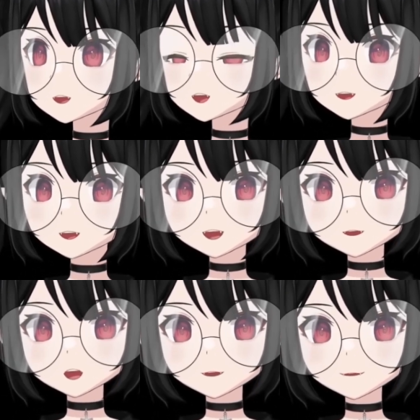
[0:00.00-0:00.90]
and
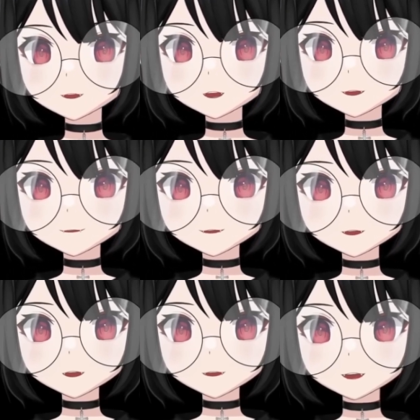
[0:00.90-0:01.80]
causing all these issues and